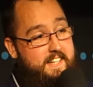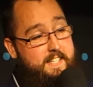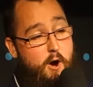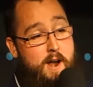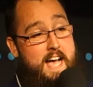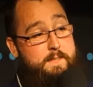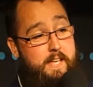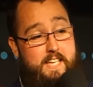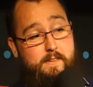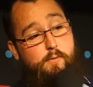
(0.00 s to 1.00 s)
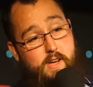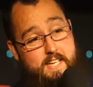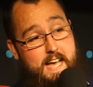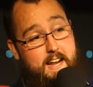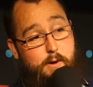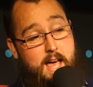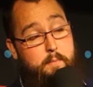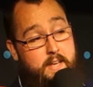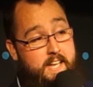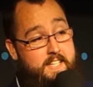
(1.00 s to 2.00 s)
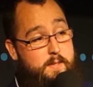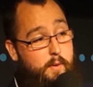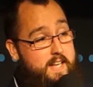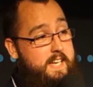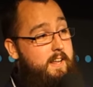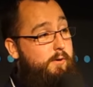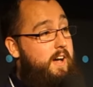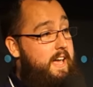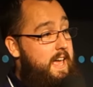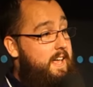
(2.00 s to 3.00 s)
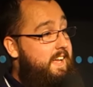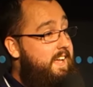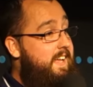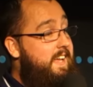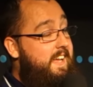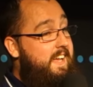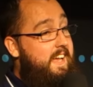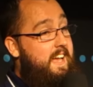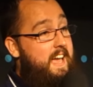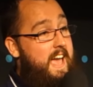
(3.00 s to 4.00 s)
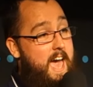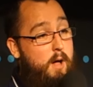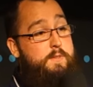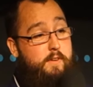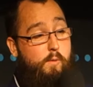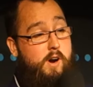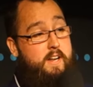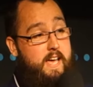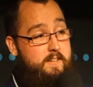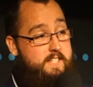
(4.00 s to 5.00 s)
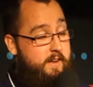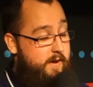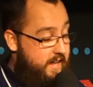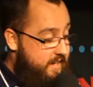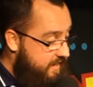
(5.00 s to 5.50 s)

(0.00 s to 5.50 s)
Don't ask me exactly what that means, but I tell you what, it helps for the word counts anyway.